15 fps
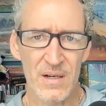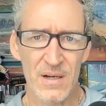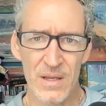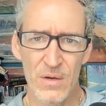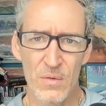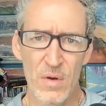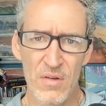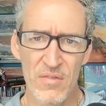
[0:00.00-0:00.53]
oh,
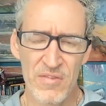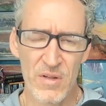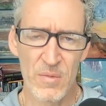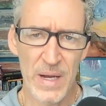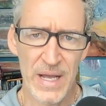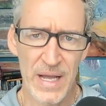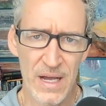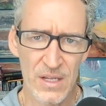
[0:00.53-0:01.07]
I don't want to
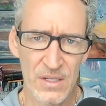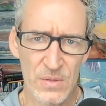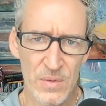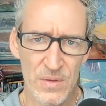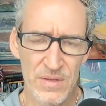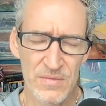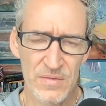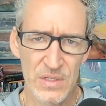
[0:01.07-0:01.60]
fill my house
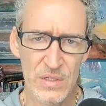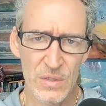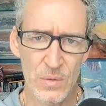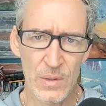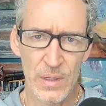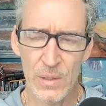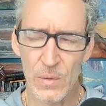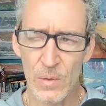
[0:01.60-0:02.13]
with
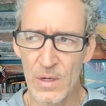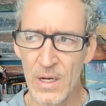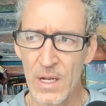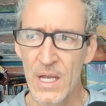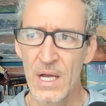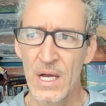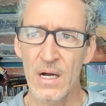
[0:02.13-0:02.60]
inventory, or